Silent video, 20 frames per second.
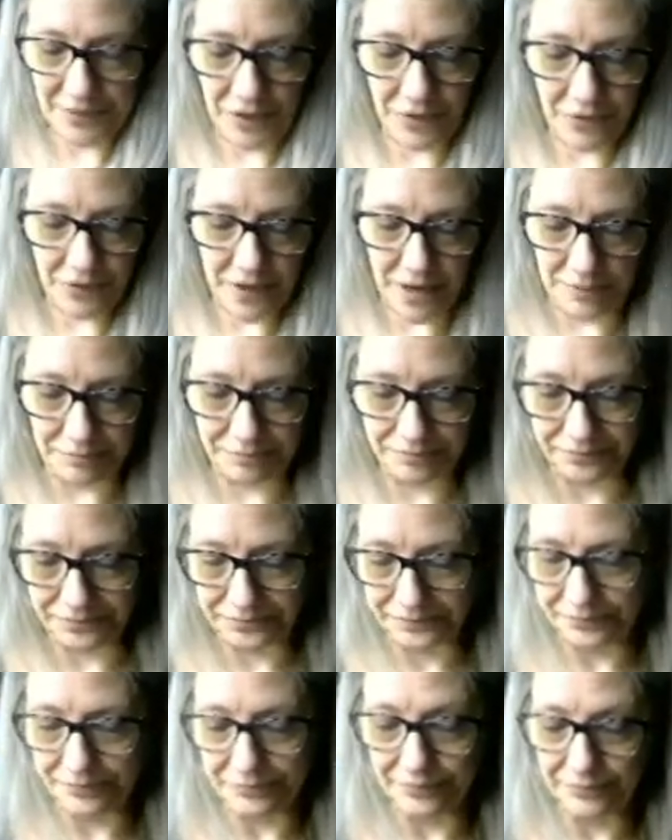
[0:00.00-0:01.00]
Okay.
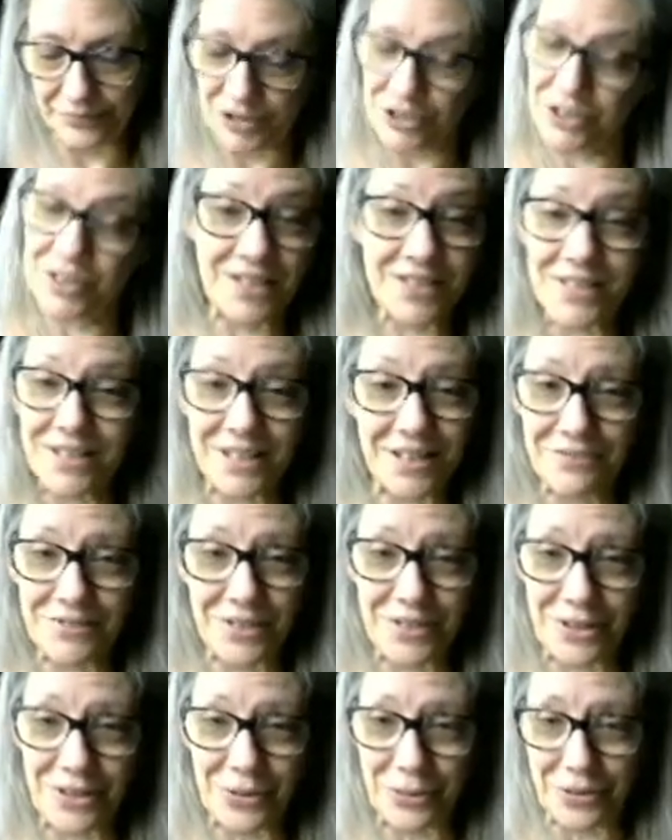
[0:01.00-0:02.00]
She doesn't give
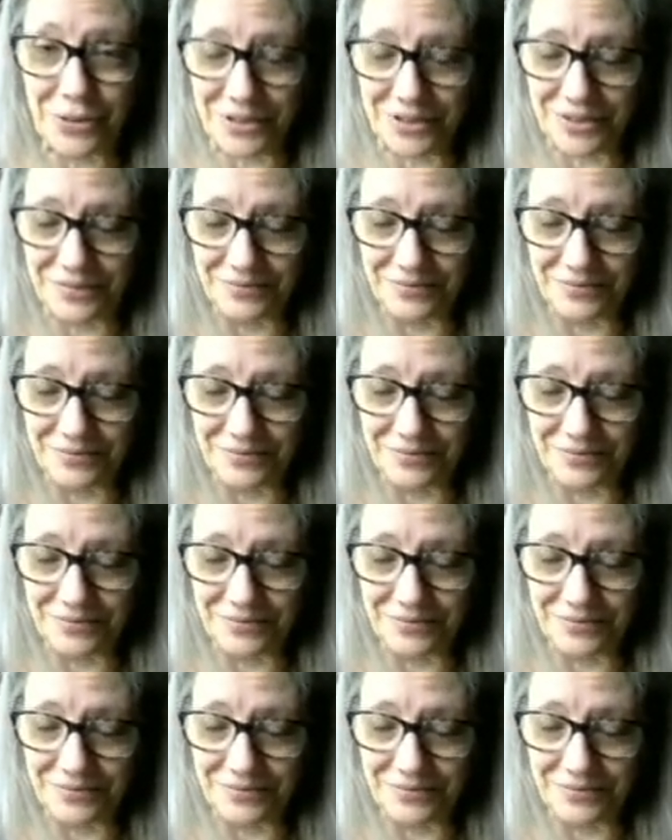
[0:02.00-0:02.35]
you the order.